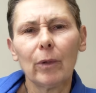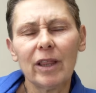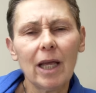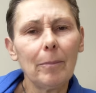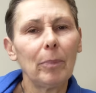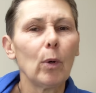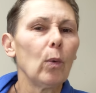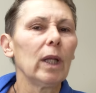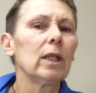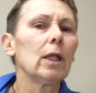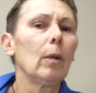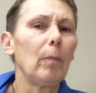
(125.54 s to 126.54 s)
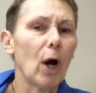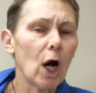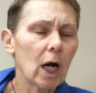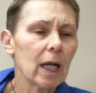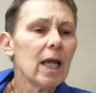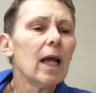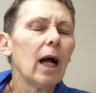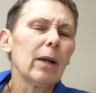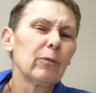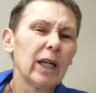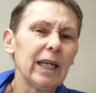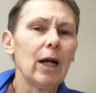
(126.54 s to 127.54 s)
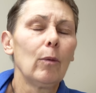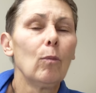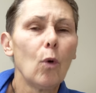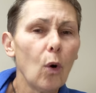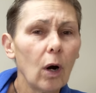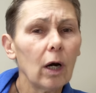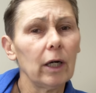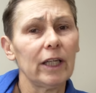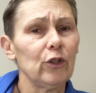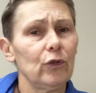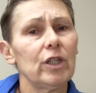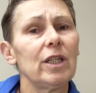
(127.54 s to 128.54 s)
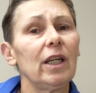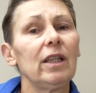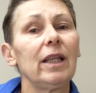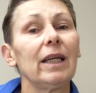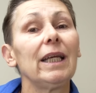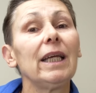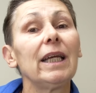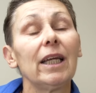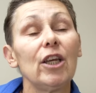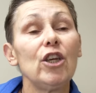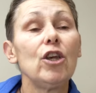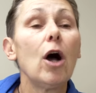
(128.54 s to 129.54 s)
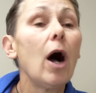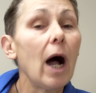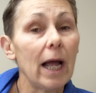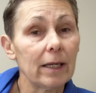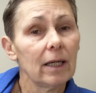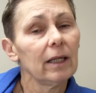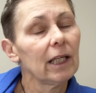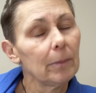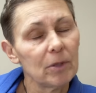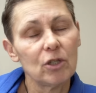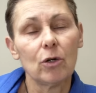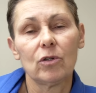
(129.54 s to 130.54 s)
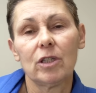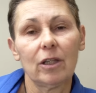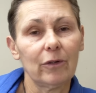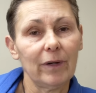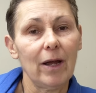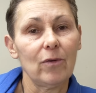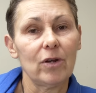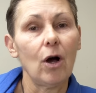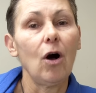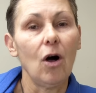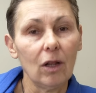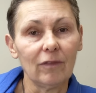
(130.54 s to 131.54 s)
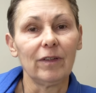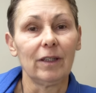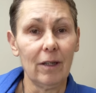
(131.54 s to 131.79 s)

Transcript: with it, but one little bark, I'm right now more interested that he cannot keep his nose to the ground all of the